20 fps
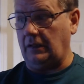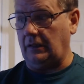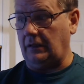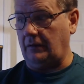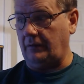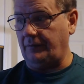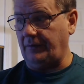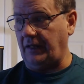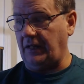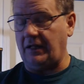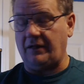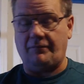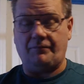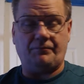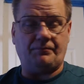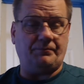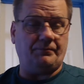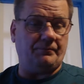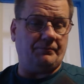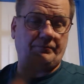They have
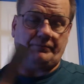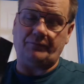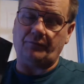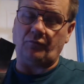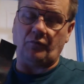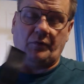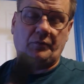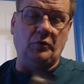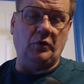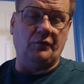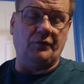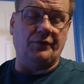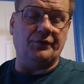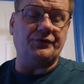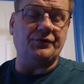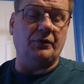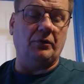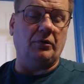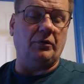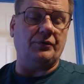
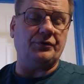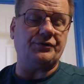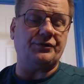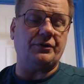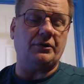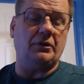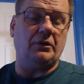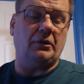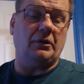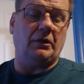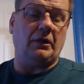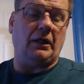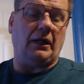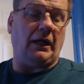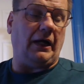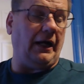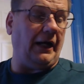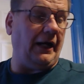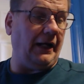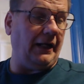removal tools.
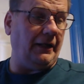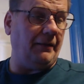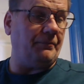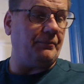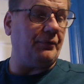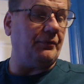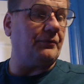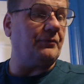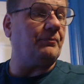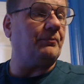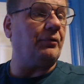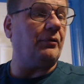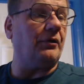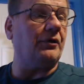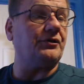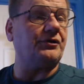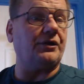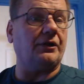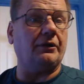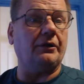I
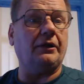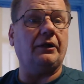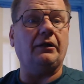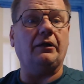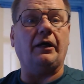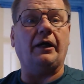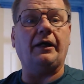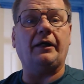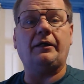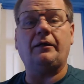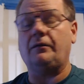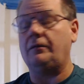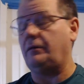personally like.